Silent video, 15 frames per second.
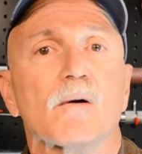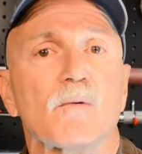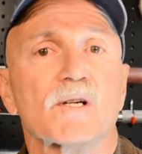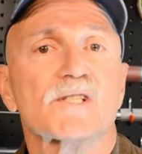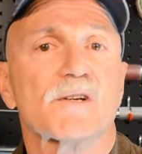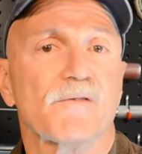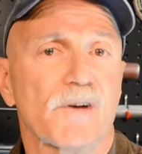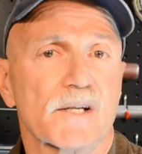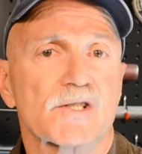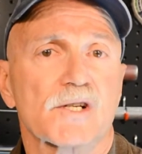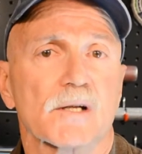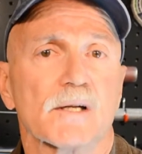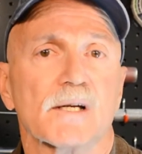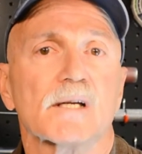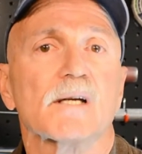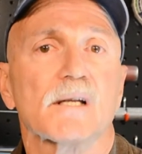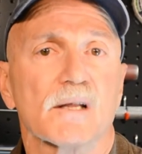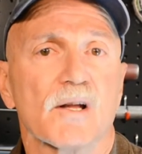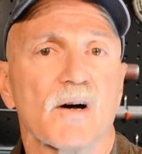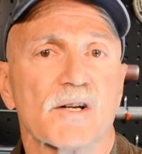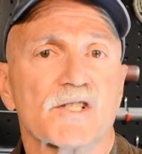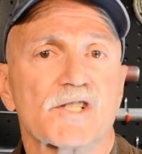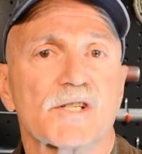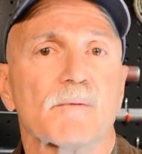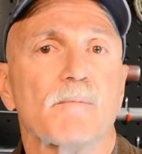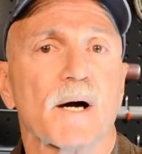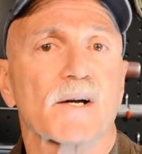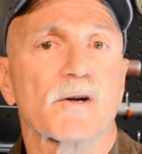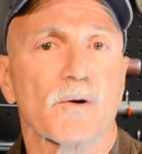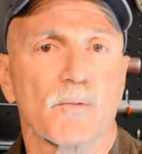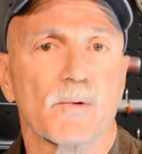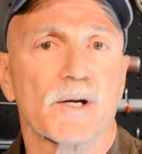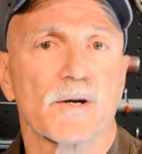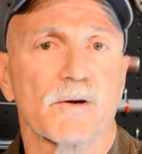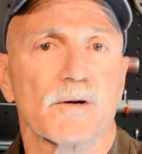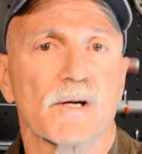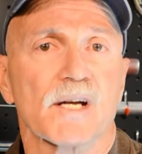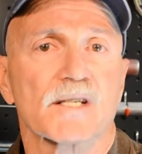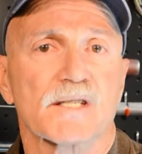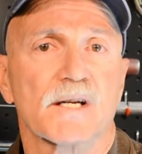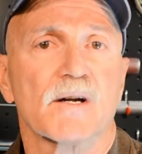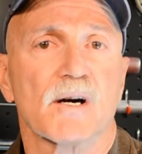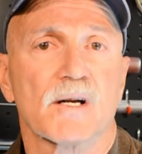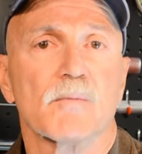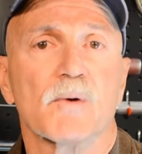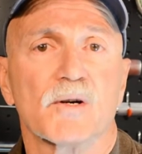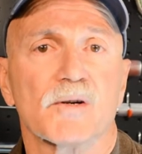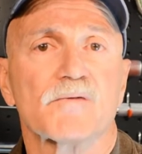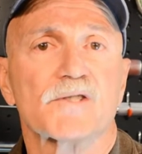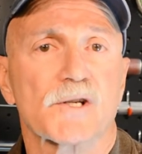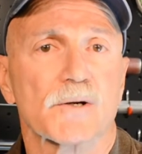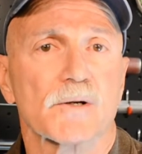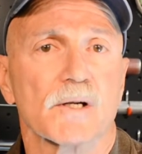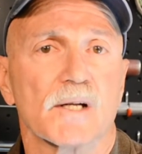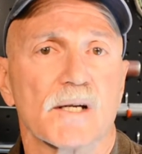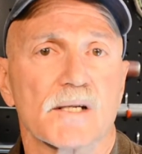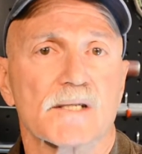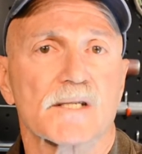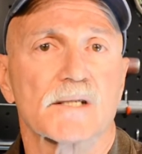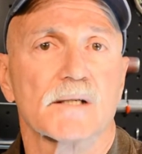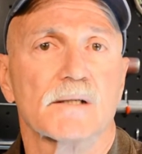which eventually launched my career as an automotive journalist.